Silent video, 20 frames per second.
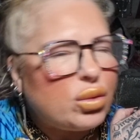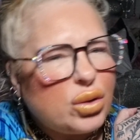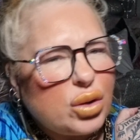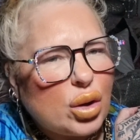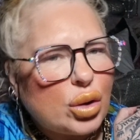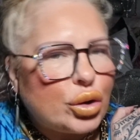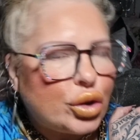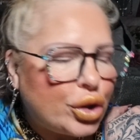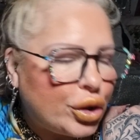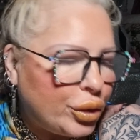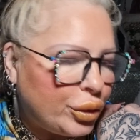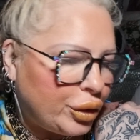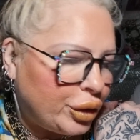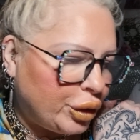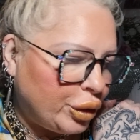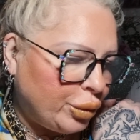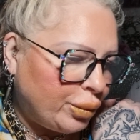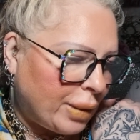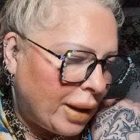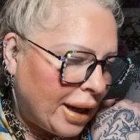not
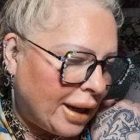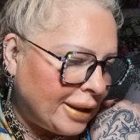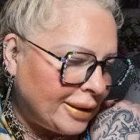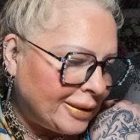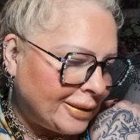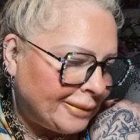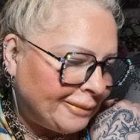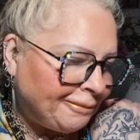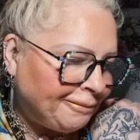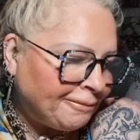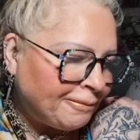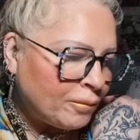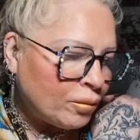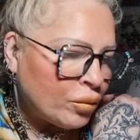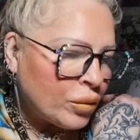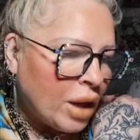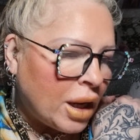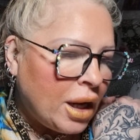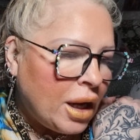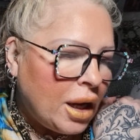too bad.
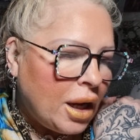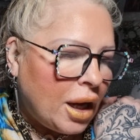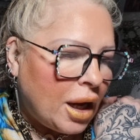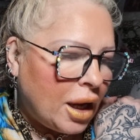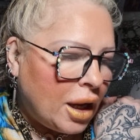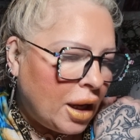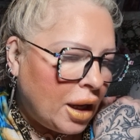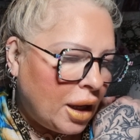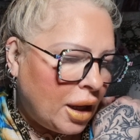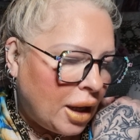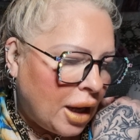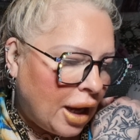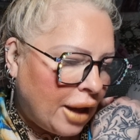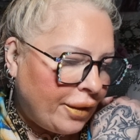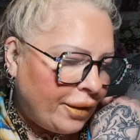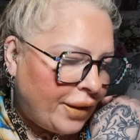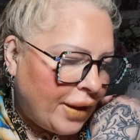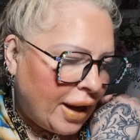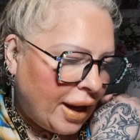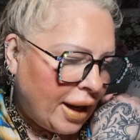
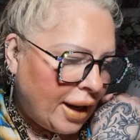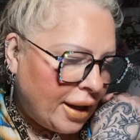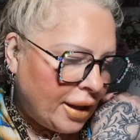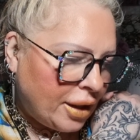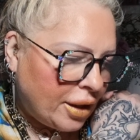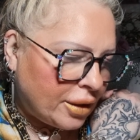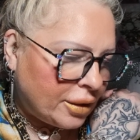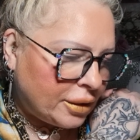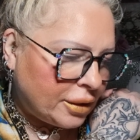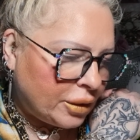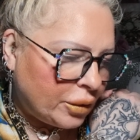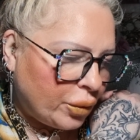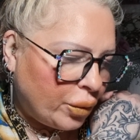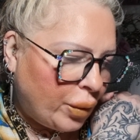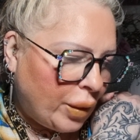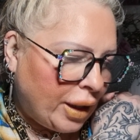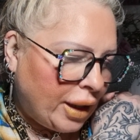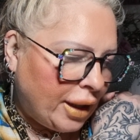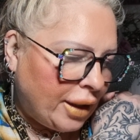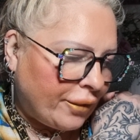And then
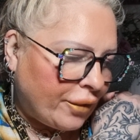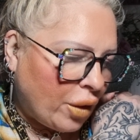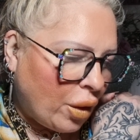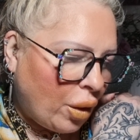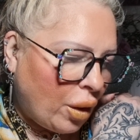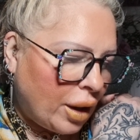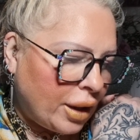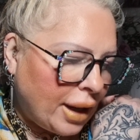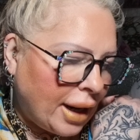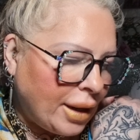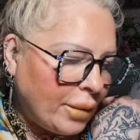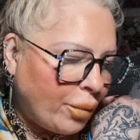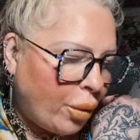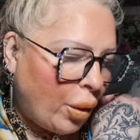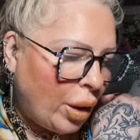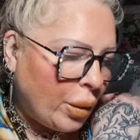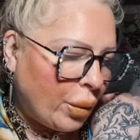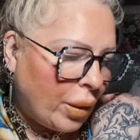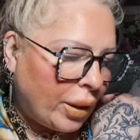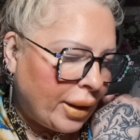we got an
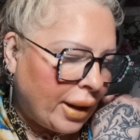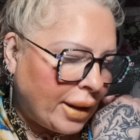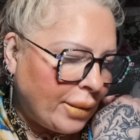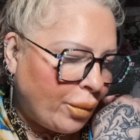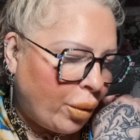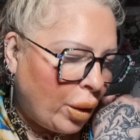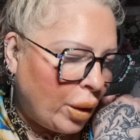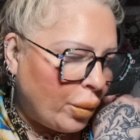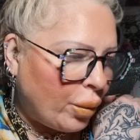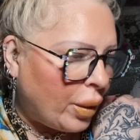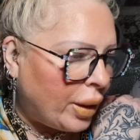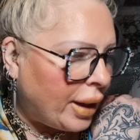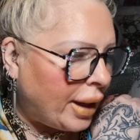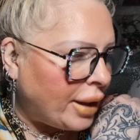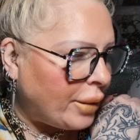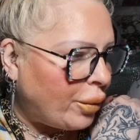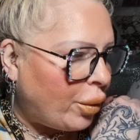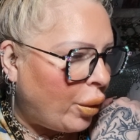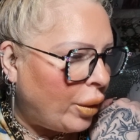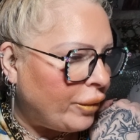8.1,
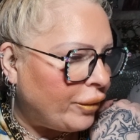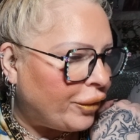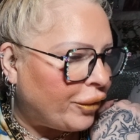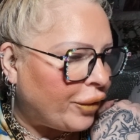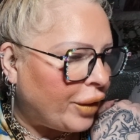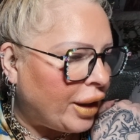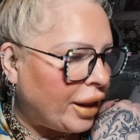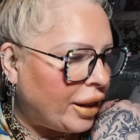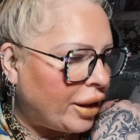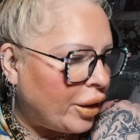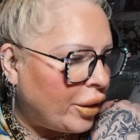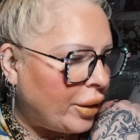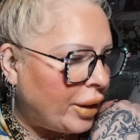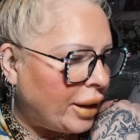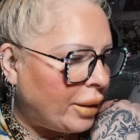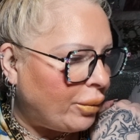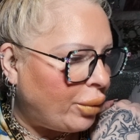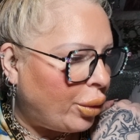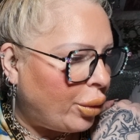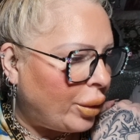8.1,
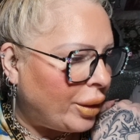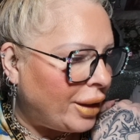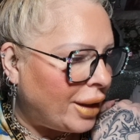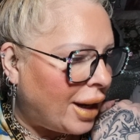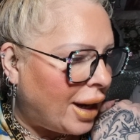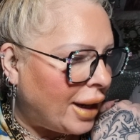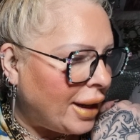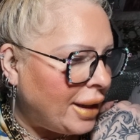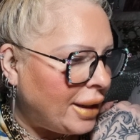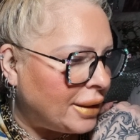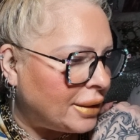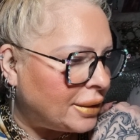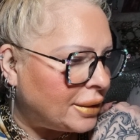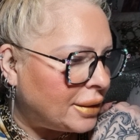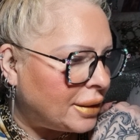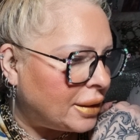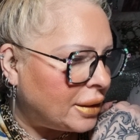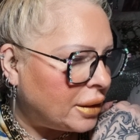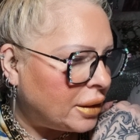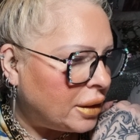8.3,
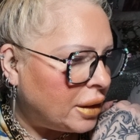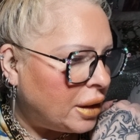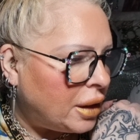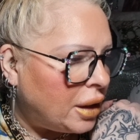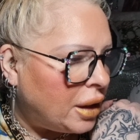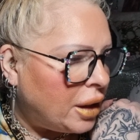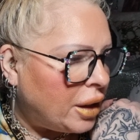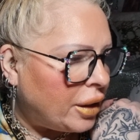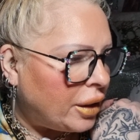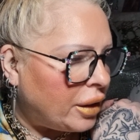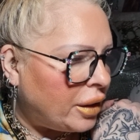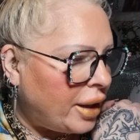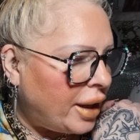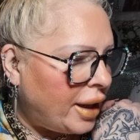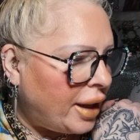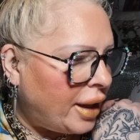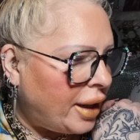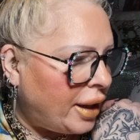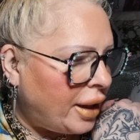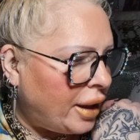13.8.
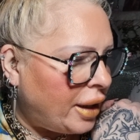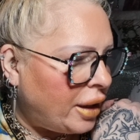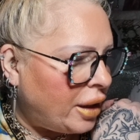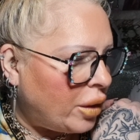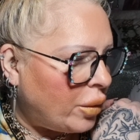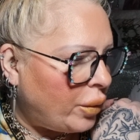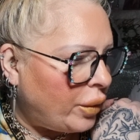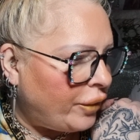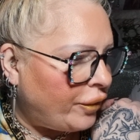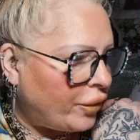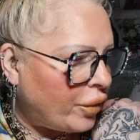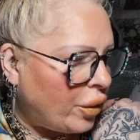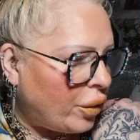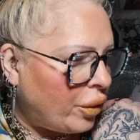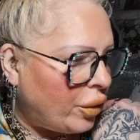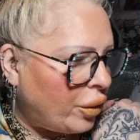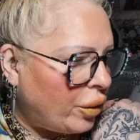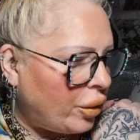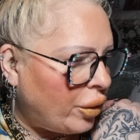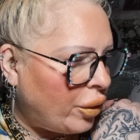Then we've
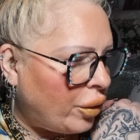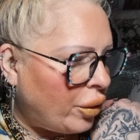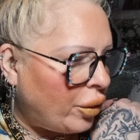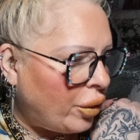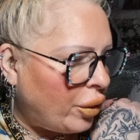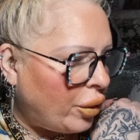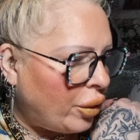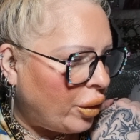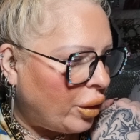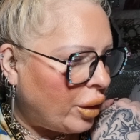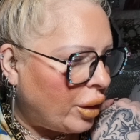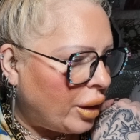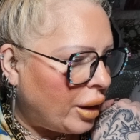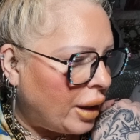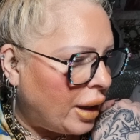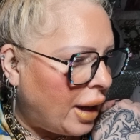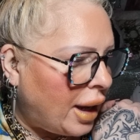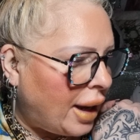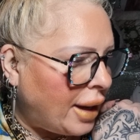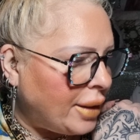got
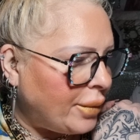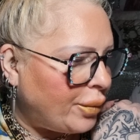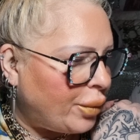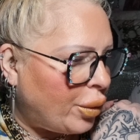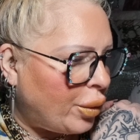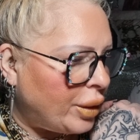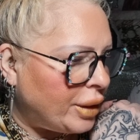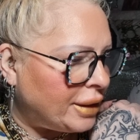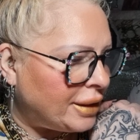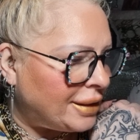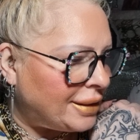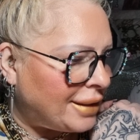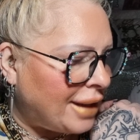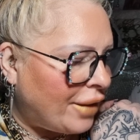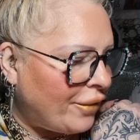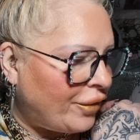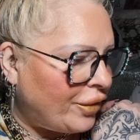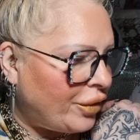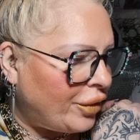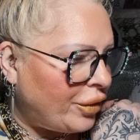
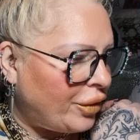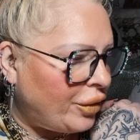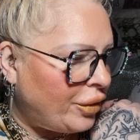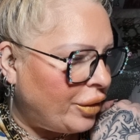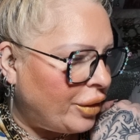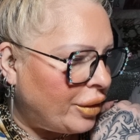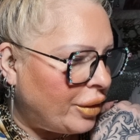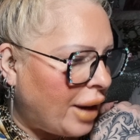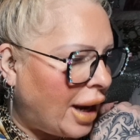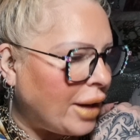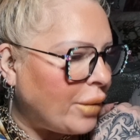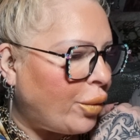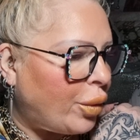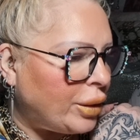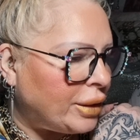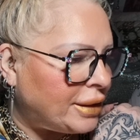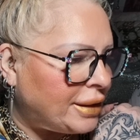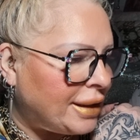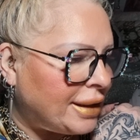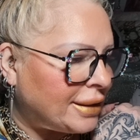8.7, 8.6,
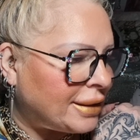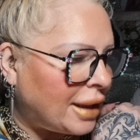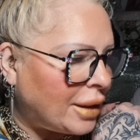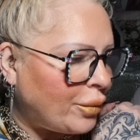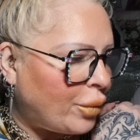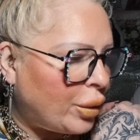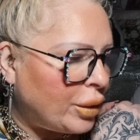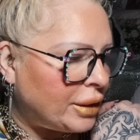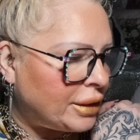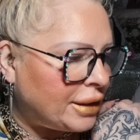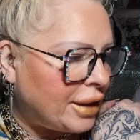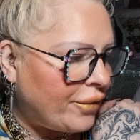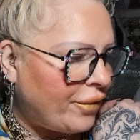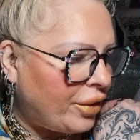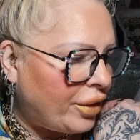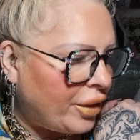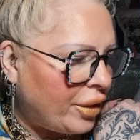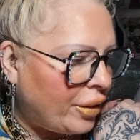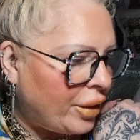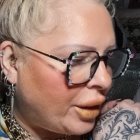
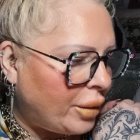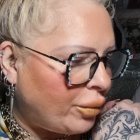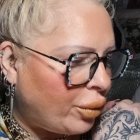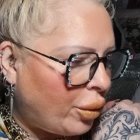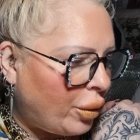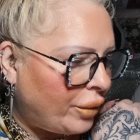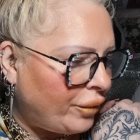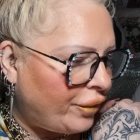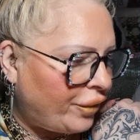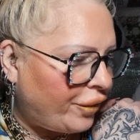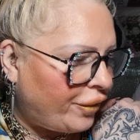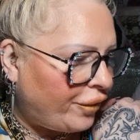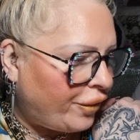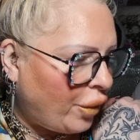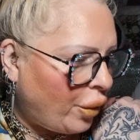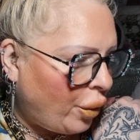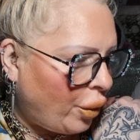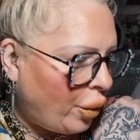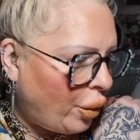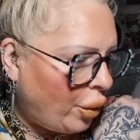8.7,
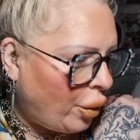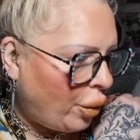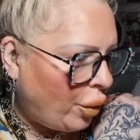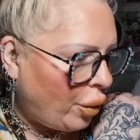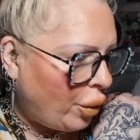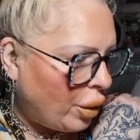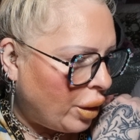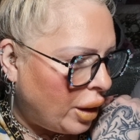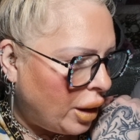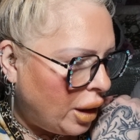13.4.